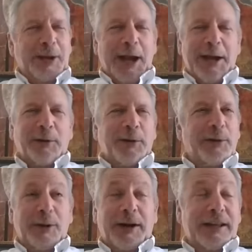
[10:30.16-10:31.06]
I agree with
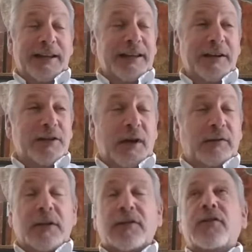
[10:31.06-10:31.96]
you. I, I think it's, it's,
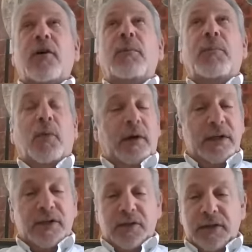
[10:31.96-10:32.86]
it's so important
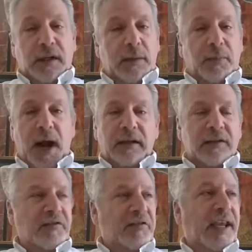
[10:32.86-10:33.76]
as your daily
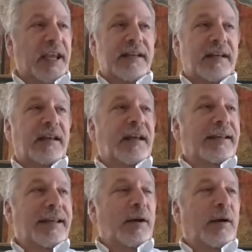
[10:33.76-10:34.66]
practice. I can't,
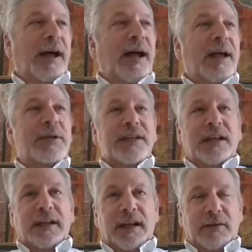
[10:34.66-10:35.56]
you know, I, have been
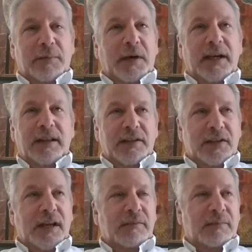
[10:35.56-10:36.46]
telling everybody the
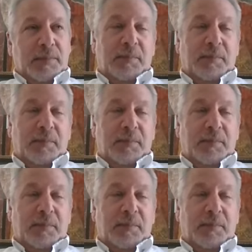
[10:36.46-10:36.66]
same.